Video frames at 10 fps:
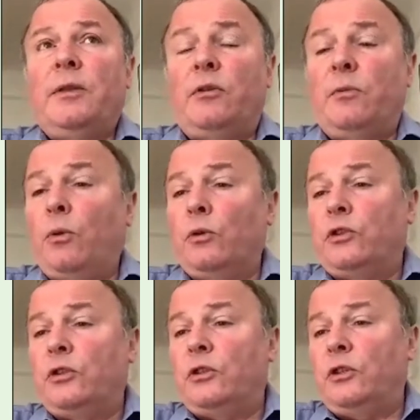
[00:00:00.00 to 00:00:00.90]
that
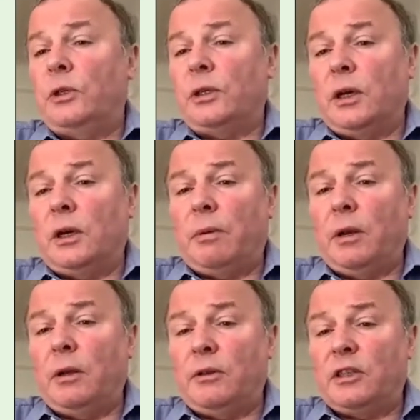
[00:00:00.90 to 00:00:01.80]
reported doing
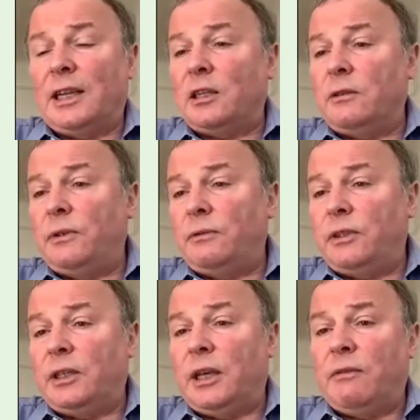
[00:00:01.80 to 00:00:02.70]
below the standard of
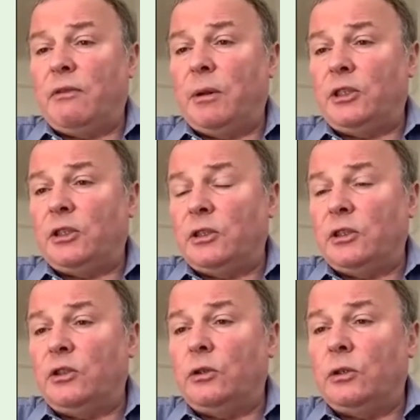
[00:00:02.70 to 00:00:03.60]
50 AF
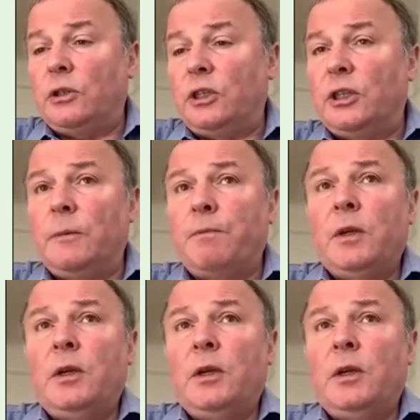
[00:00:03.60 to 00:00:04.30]
ablations during the year,